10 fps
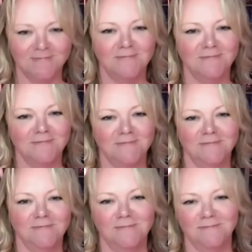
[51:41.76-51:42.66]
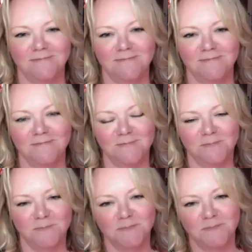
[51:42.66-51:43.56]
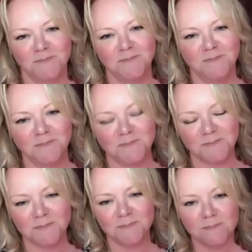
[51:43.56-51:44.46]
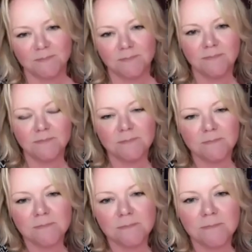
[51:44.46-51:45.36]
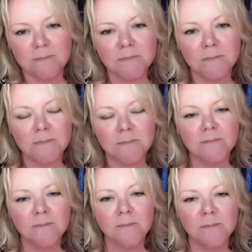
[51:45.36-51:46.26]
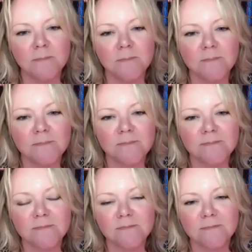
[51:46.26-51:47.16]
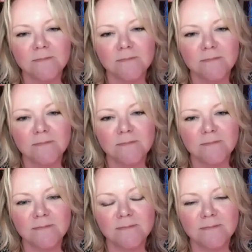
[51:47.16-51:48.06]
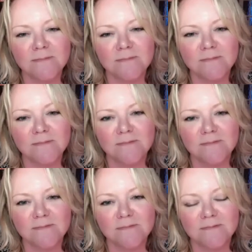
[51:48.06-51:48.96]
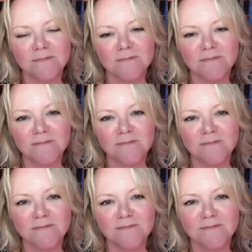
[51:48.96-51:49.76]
This person isn't speaking.